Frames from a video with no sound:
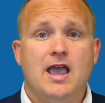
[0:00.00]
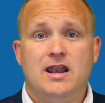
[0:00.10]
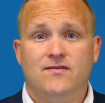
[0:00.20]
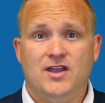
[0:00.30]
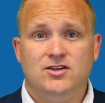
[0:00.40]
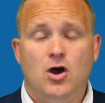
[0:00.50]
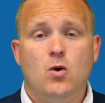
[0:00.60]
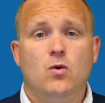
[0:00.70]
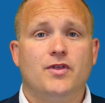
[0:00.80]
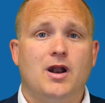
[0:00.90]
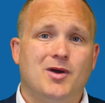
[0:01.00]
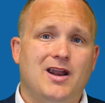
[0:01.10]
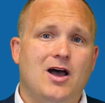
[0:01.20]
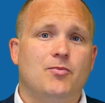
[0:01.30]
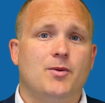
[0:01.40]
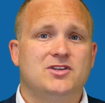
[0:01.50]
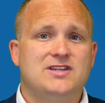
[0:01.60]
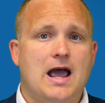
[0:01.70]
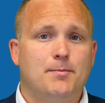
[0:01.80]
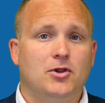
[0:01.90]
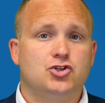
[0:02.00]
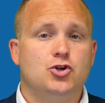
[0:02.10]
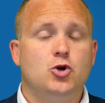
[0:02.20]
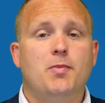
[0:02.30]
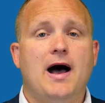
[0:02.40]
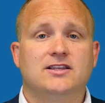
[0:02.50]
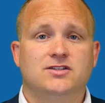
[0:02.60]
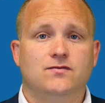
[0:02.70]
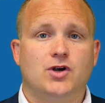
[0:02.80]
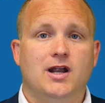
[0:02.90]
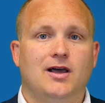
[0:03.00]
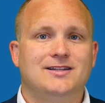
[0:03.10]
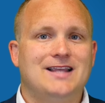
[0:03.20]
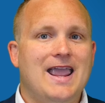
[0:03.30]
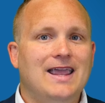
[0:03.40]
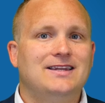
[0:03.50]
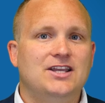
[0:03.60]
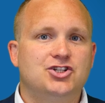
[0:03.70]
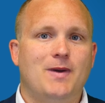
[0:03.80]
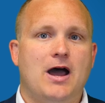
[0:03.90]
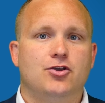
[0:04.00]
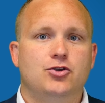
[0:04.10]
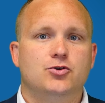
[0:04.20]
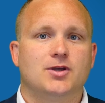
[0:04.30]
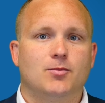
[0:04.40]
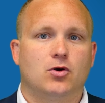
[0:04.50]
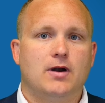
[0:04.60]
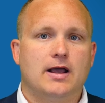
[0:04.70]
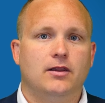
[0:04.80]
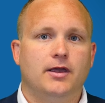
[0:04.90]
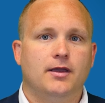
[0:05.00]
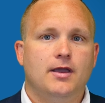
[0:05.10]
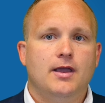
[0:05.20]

And if they don't, then I'm going to help them establish new positive trade lines and teach them how to use them correctly.